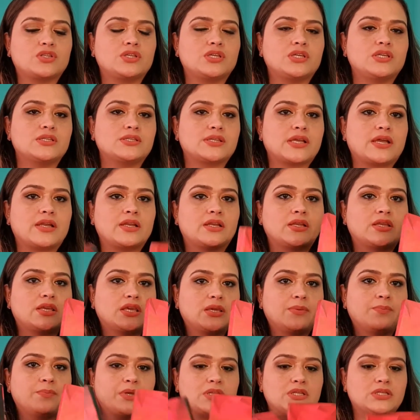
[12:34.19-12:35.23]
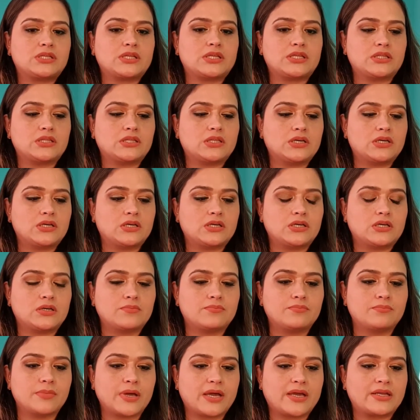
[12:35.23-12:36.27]
these and keep it in the
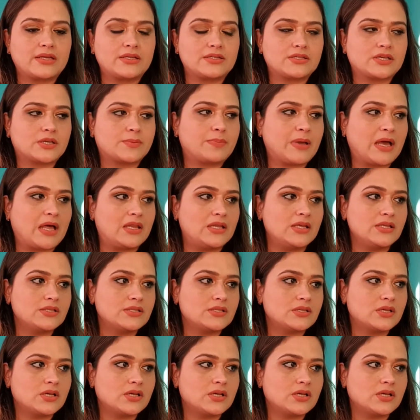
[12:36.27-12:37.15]
magnetic palette.